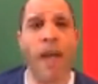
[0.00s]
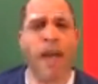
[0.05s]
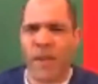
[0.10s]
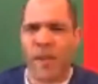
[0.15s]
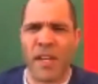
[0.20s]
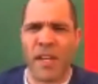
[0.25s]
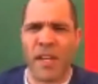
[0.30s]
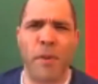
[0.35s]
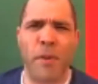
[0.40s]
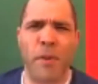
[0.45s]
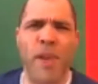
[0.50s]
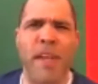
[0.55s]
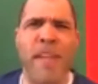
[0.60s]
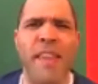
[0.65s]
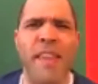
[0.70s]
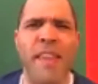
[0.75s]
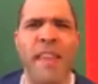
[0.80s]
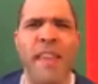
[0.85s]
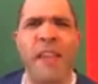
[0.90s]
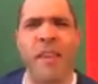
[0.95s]
okay. Game. Oh, you can
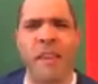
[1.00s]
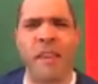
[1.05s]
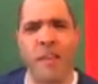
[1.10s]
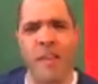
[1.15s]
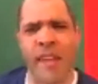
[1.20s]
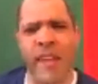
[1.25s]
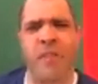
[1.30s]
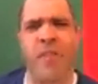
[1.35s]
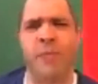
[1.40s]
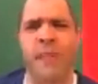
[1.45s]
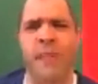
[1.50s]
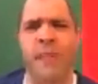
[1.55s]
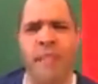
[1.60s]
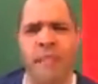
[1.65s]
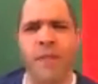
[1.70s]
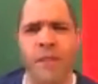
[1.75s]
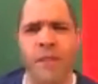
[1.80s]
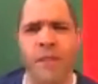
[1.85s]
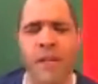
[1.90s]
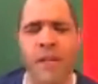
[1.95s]
play that on the P S
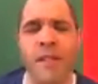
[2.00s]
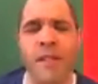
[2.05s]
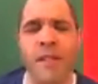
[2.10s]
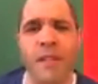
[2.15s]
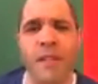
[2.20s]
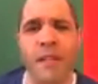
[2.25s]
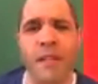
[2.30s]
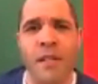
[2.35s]
Three too.